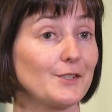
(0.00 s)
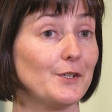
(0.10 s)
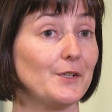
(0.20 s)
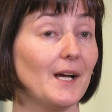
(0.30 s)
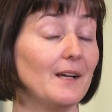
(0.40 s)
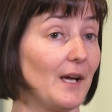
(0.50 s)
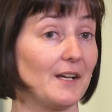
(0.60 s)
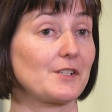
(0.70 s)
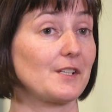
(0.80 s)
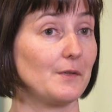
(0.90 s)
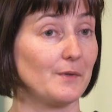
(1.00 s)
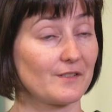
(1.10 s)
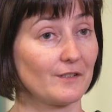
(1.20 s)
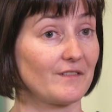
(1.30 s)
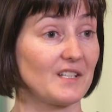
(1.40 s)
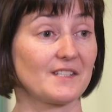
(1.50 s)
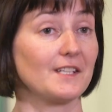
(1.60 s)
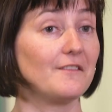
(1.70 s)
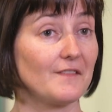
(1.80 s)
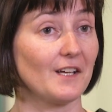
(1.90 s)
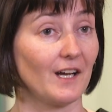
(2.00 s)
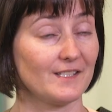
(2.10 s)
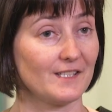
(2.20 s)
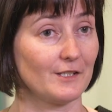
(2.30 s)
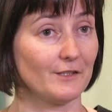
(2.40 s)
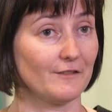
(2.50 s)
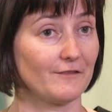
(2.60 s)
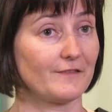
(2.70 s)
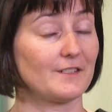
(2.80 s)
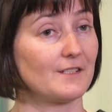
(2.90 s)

so actually we sort of conceived the idea of